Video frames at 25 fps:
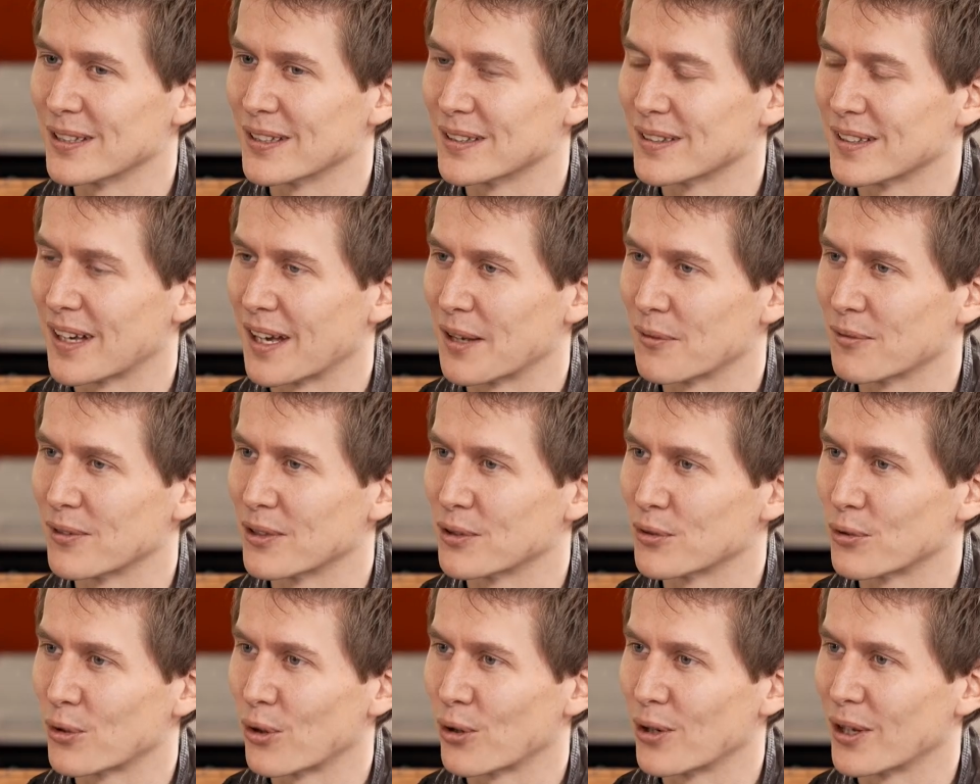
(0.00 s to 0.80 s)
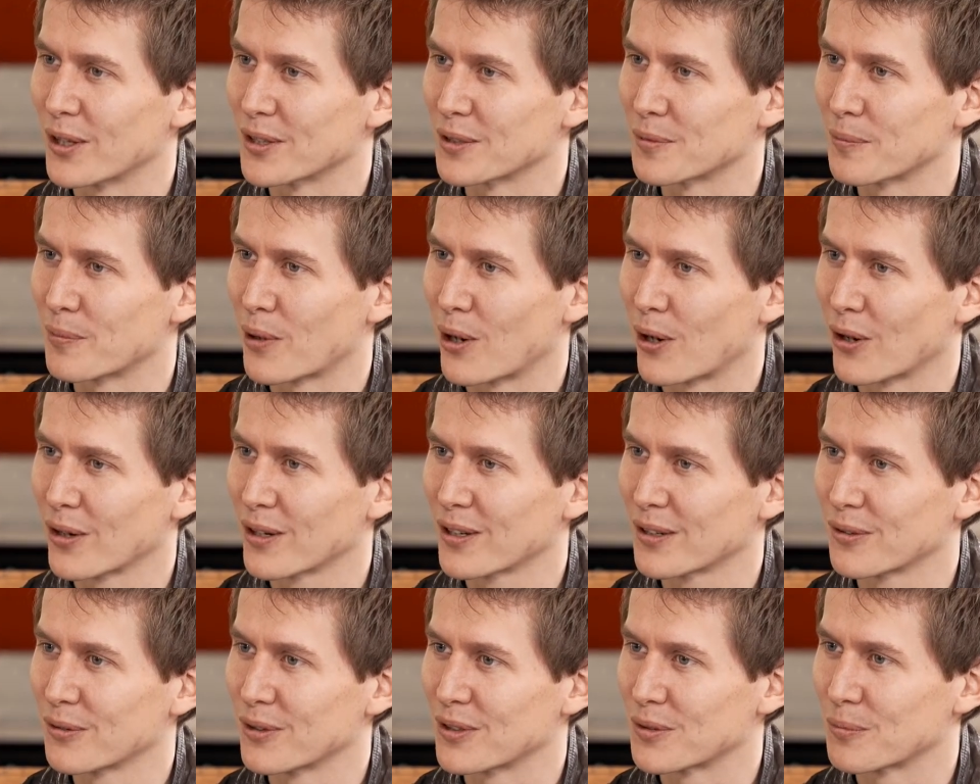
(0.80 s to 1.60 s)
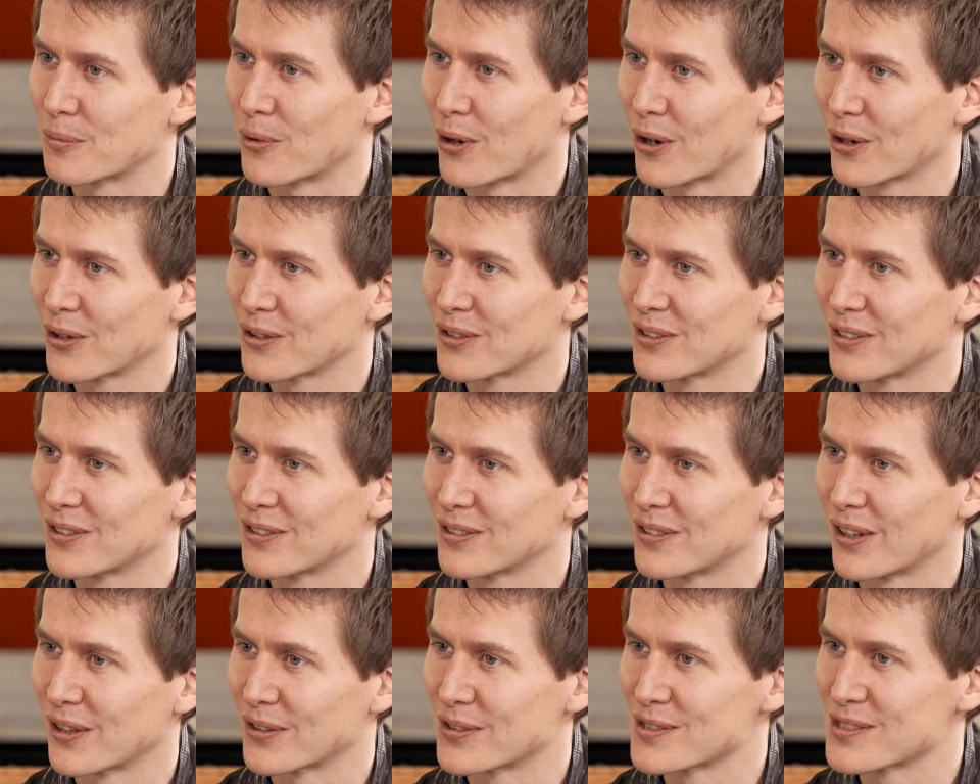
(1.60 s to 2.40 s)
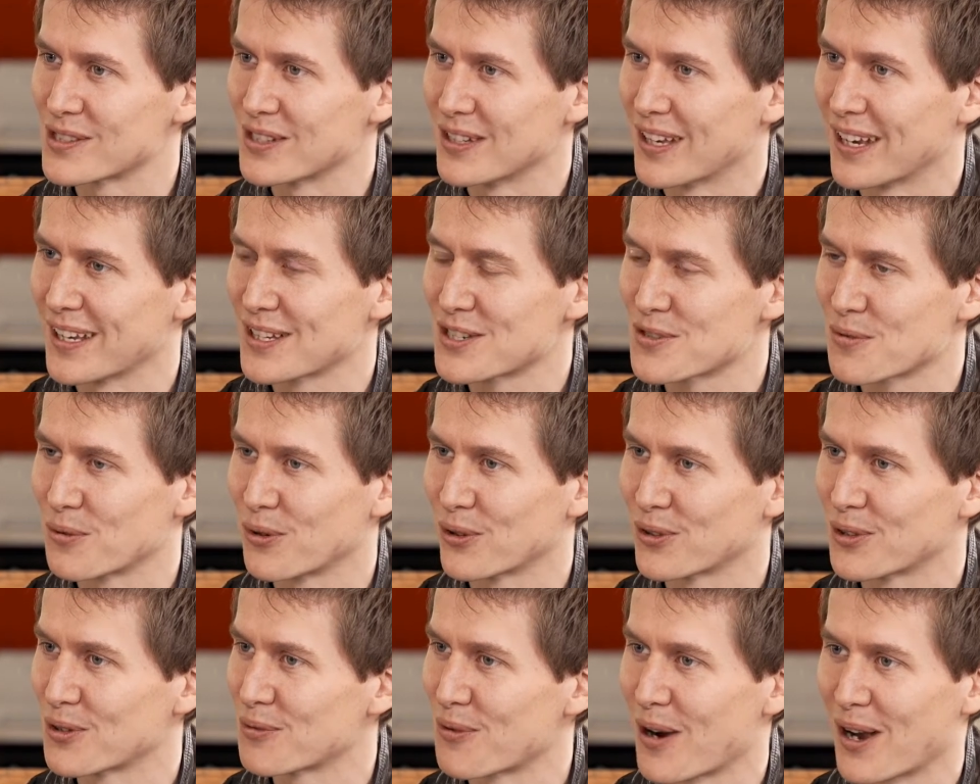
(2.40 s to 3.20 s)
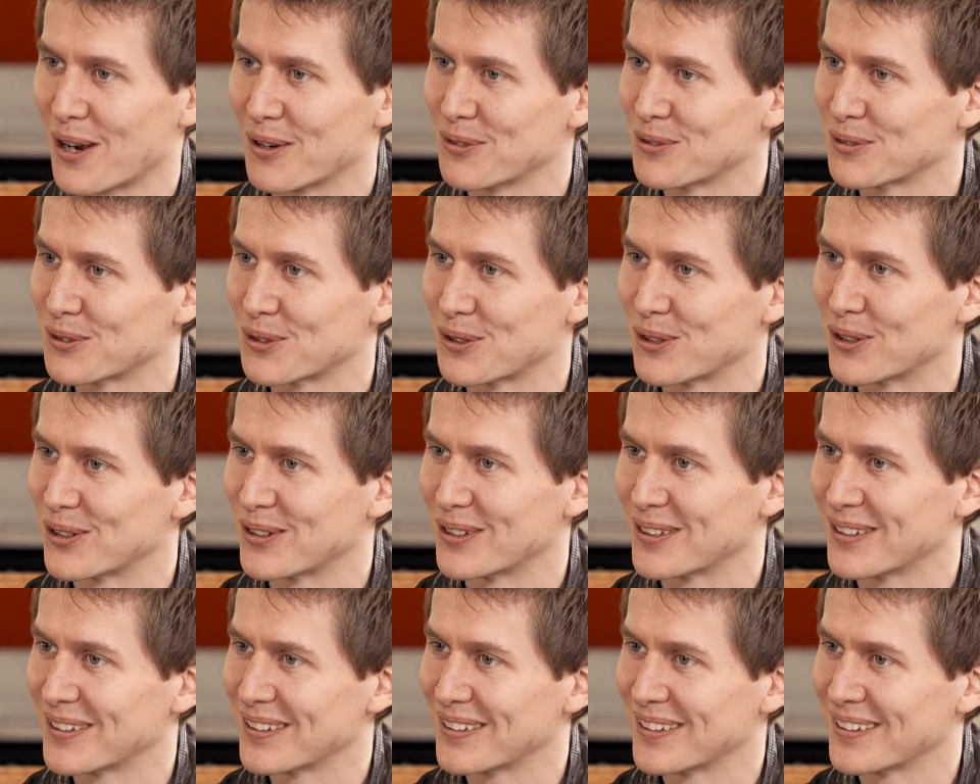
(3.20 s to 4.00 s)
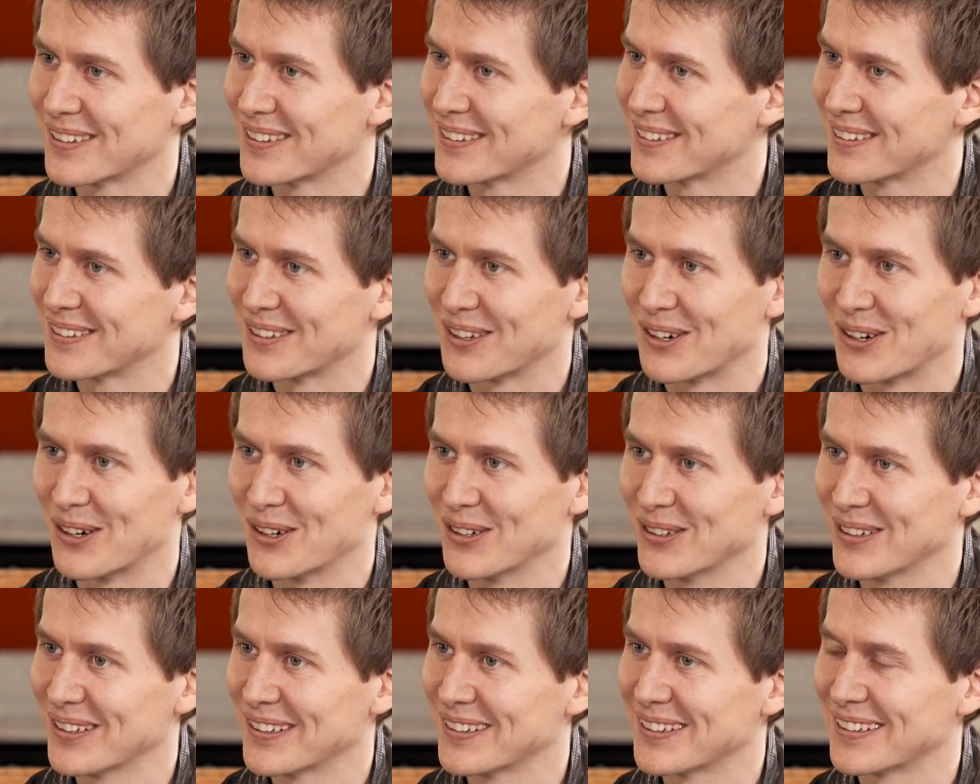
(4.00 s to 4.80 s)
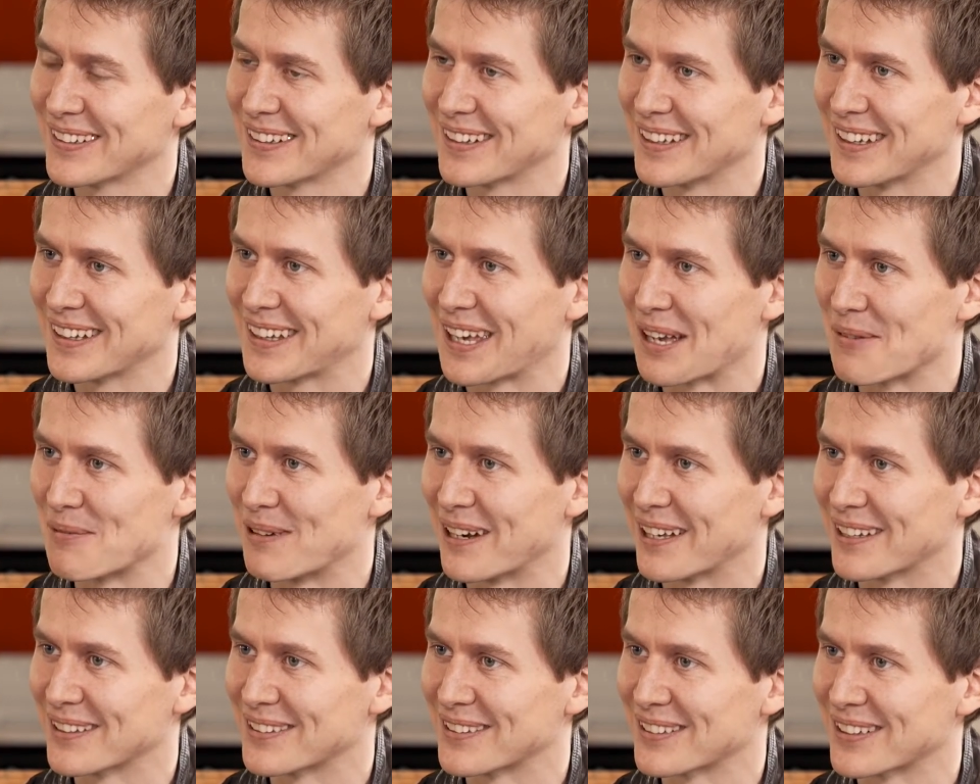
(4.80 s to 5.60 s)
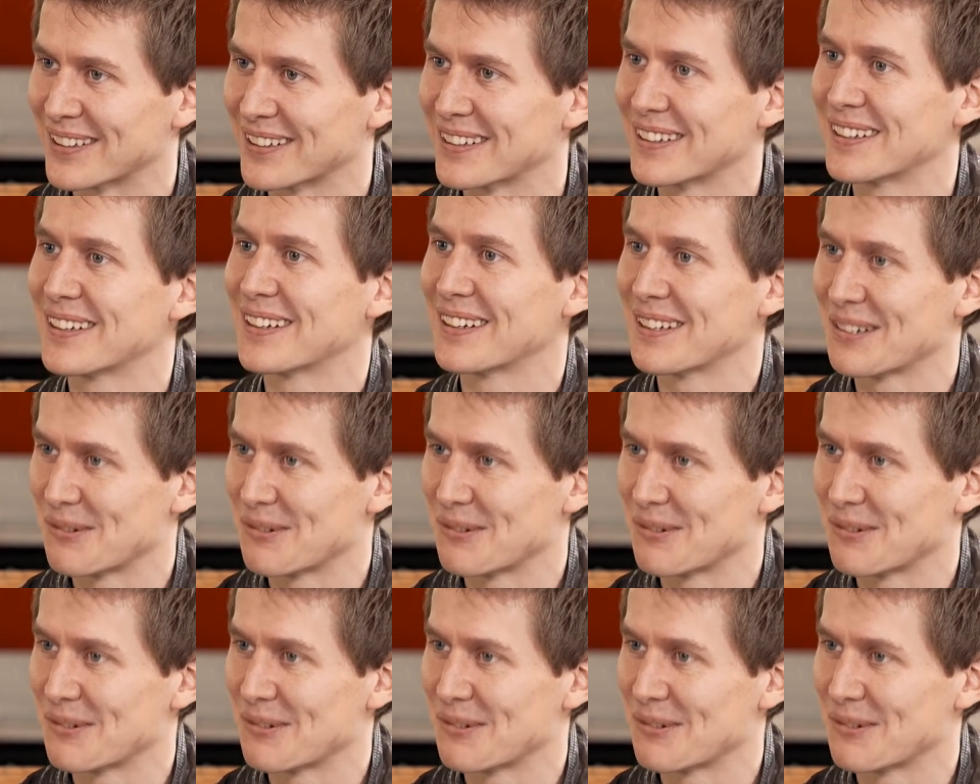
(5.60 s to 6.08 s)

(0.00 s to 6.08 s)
the time when Roland Brack with Brack.ch was around, or? No, no, no, no. no. He came later. Way earlier.